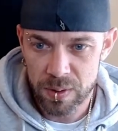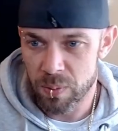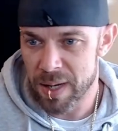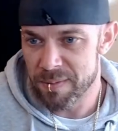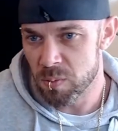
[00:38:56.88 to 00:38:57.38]

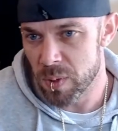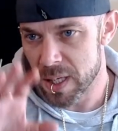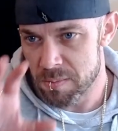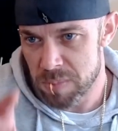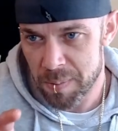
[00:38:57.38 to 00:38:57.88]
Even
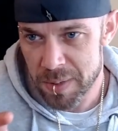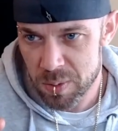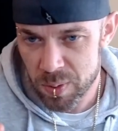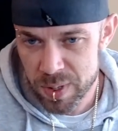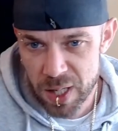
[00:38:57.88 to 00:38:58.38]
within Puppets
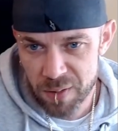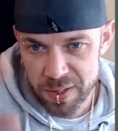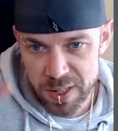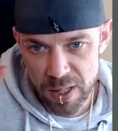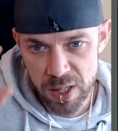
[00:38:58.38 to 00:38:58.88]
War itself,
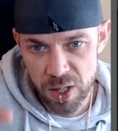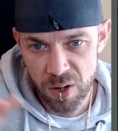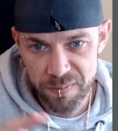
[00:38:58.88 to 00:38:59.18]
there's a lot of